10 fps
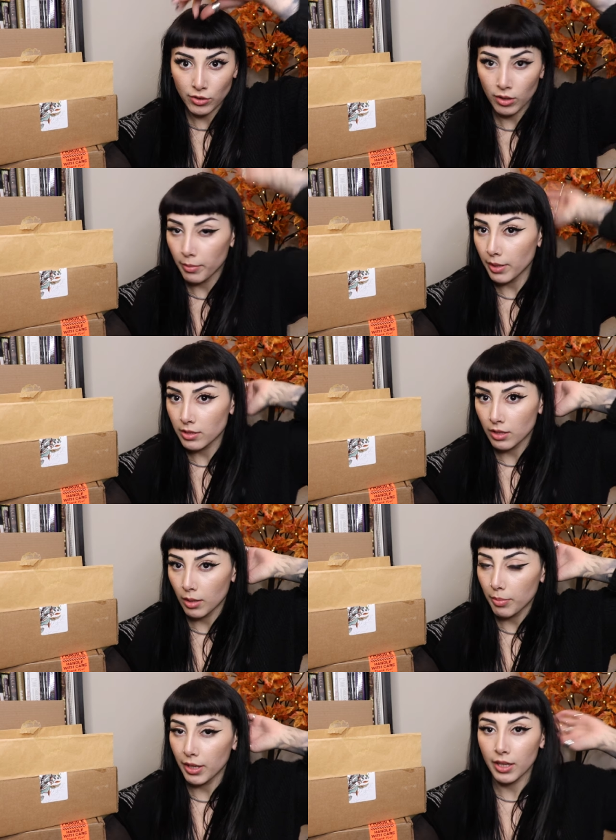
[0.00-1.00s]
are all messed
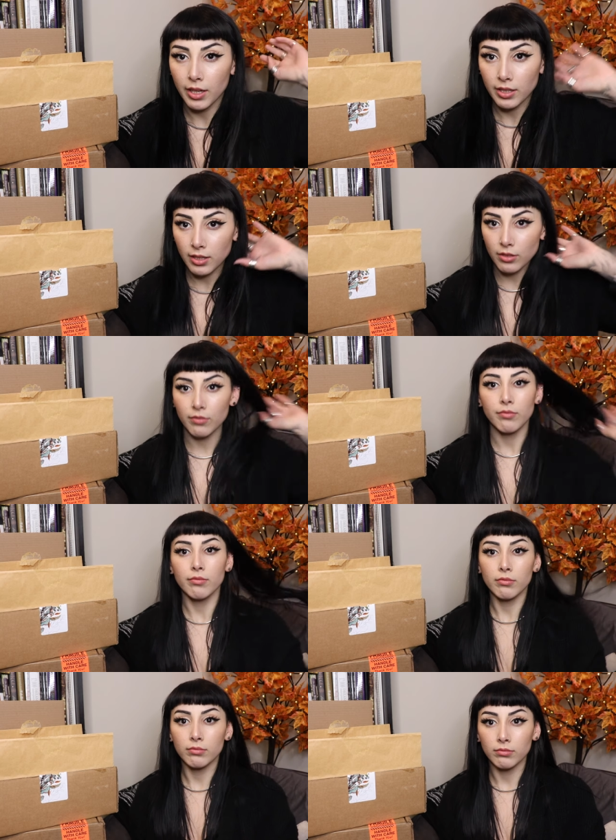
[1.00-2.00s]
up and I didn't
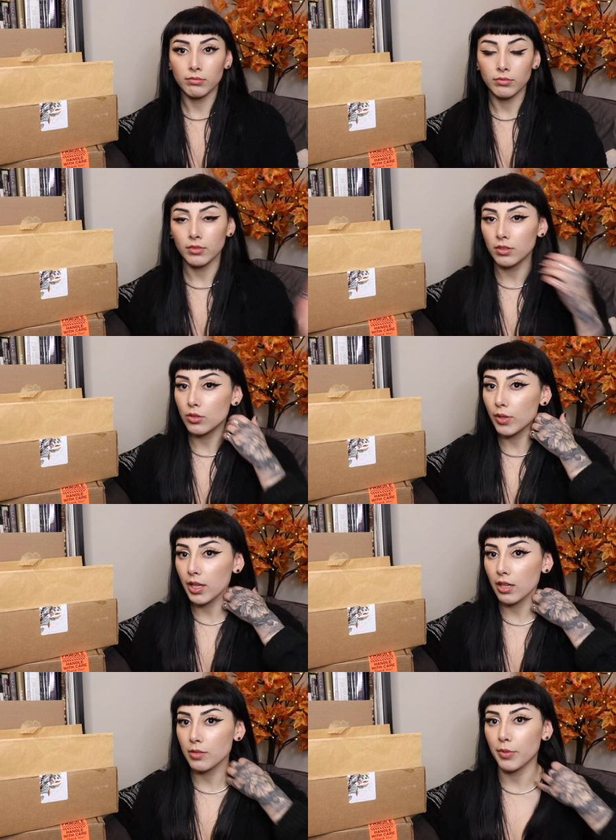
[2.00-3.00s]
do any
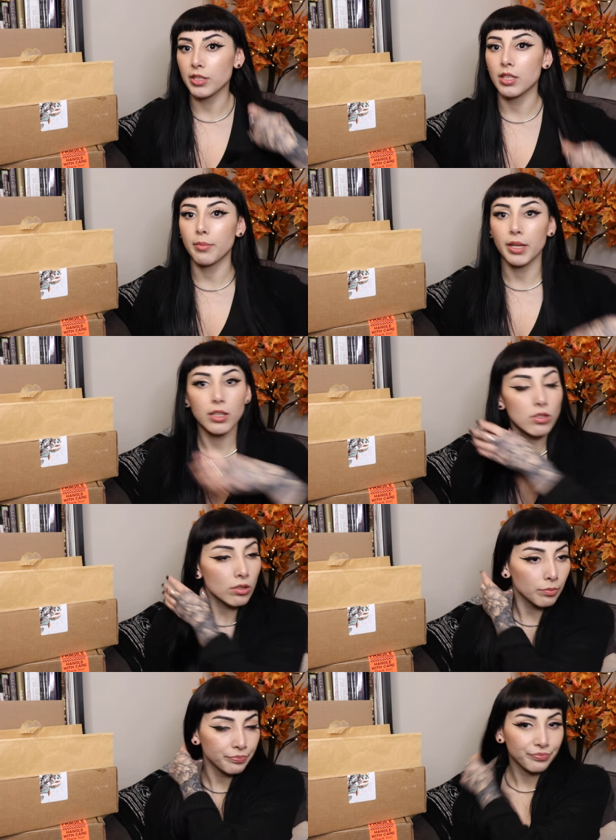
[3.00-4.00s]
hairspray to them again, so